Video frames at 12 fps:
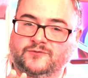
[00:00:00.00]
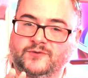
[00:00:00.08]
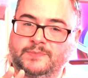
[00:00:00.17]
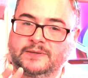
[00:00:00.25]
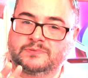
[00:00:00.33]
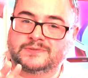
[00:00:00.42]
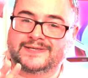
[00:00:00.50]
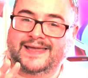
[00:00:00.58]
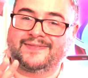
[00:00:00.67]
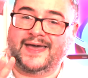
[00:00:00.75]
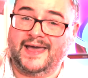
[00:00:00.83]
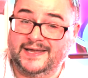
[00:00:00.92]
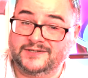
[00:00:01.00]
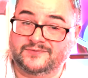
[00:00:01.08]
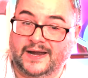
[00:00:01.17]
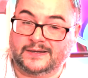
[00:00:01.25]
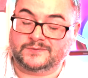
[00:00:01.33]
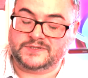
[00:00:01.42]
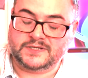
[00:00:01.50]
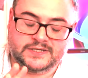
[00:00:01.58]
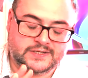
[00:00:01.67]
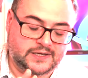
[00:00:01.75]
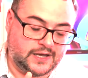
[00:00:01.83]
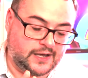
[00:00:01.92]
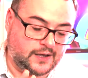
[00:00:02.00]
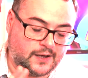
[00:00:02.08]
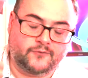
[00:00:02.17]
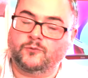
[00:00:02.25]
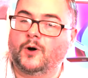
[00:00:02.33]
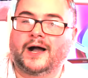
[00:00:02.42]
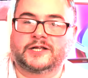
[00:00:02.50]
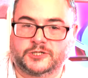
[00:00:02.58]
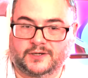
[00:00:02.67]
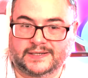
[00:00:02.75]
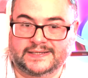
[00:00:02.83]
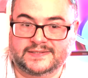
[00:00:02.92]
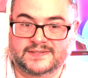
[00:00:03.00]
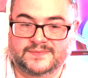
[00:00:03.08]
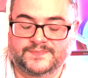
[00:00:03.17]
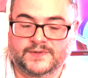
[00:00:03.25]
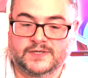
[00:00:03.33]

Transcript: for people to get their head around of what agile is.